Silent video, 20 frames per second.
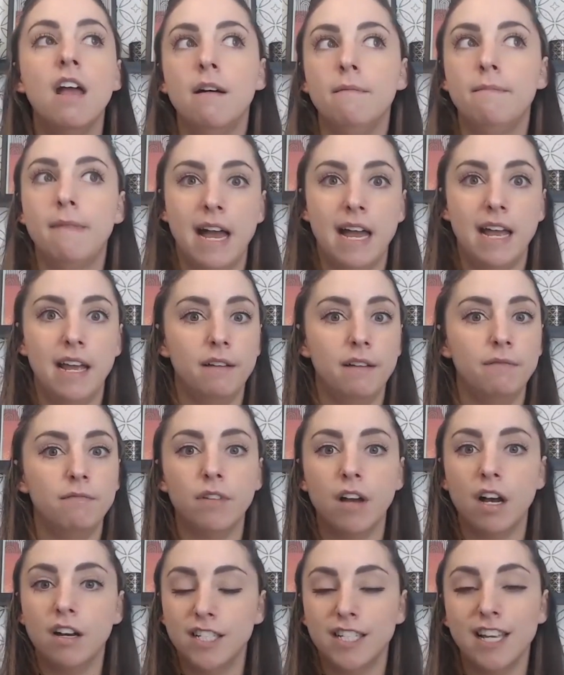
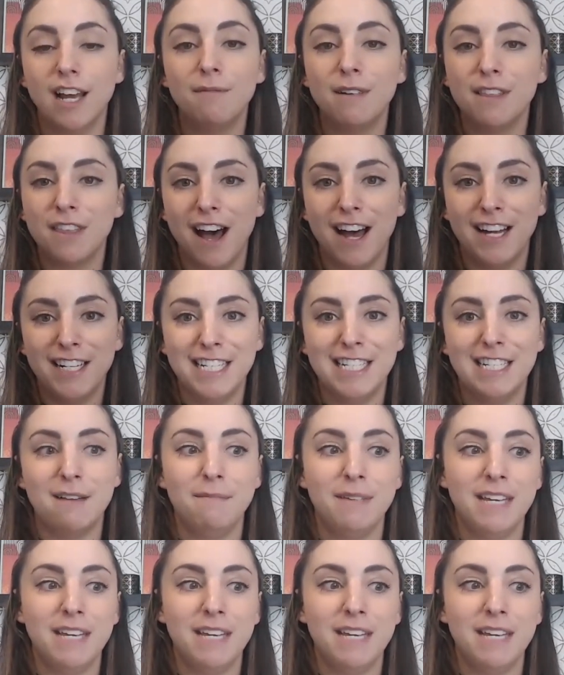with autism,